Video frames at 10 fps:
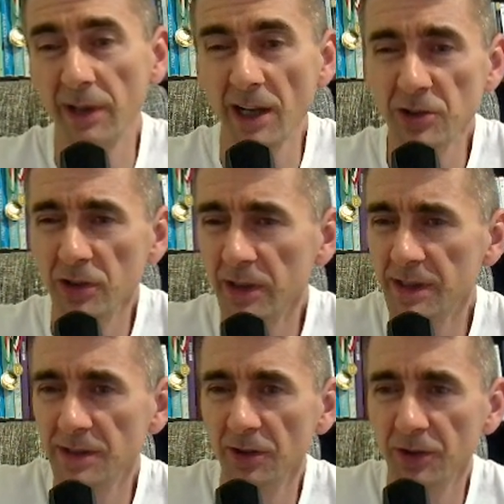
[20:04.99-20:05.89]
Actually, this
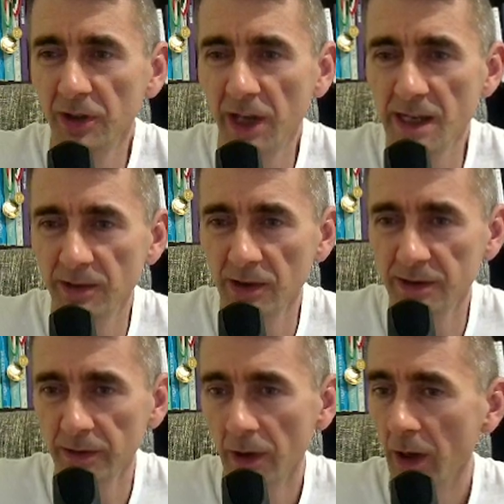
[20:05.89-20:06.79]
is not the case, because
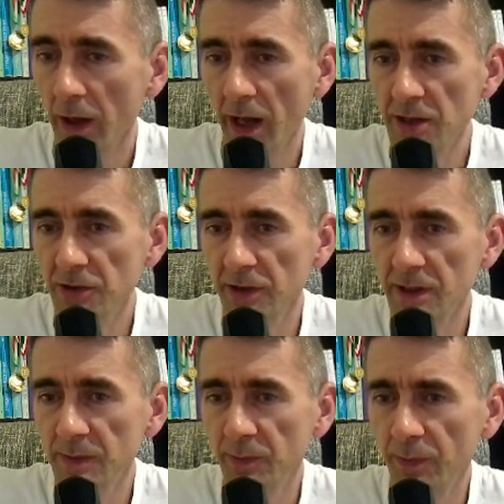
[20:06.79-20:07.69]
actually this
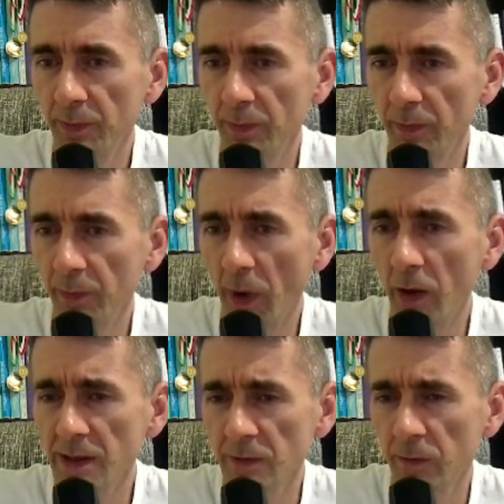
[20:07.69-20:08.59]
pawn
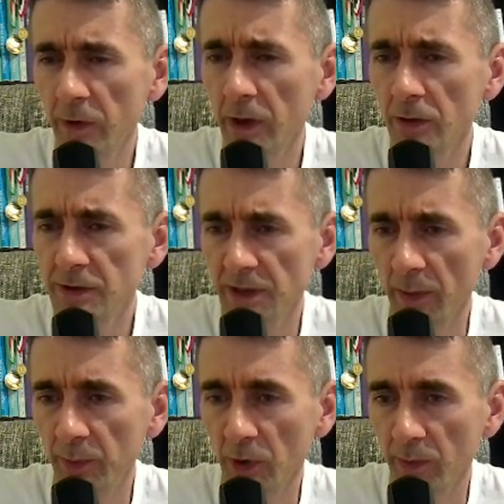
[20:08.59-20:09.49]
has a very good
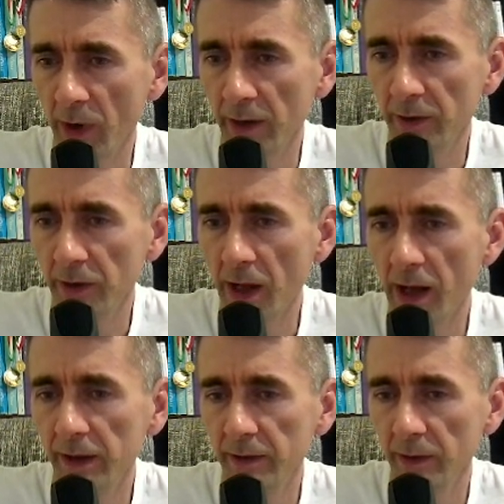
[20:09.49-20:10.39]
support by the
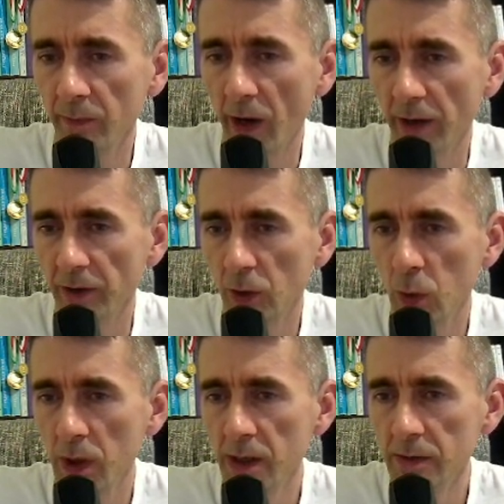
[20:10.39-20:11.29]
knight and by the
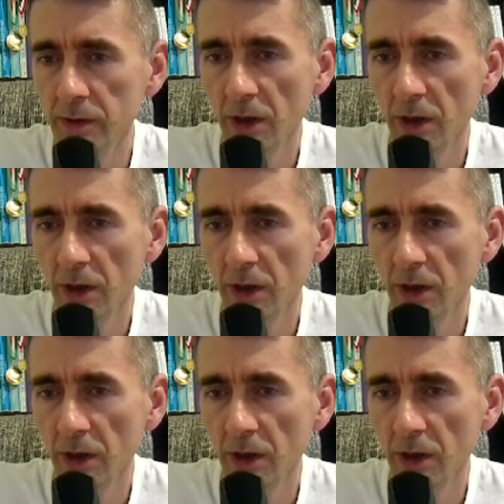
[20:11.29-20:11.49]
queen.